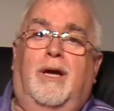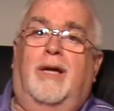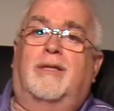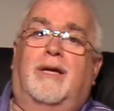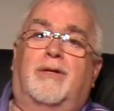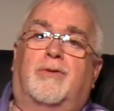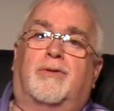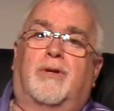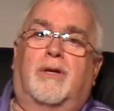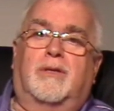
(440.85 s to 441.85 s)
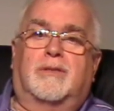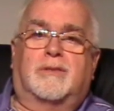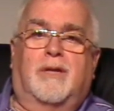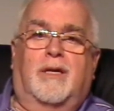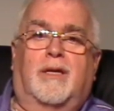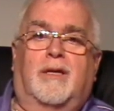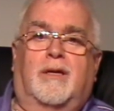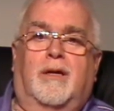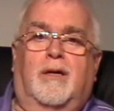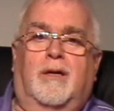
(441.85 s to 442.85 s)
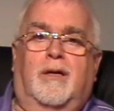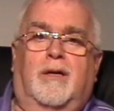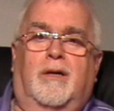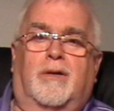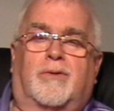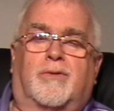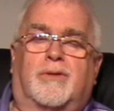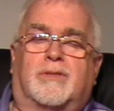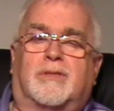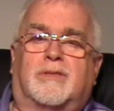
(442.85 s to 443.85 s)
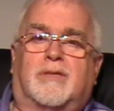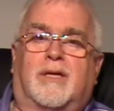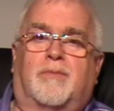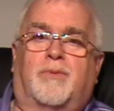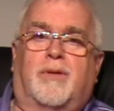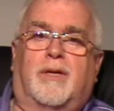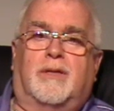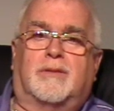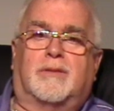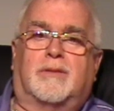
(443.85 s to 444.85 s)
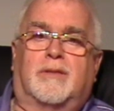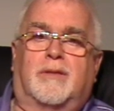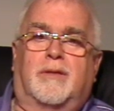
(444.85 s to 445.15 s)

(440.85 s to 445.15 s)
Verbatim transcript: and let your psychic occurrences take place.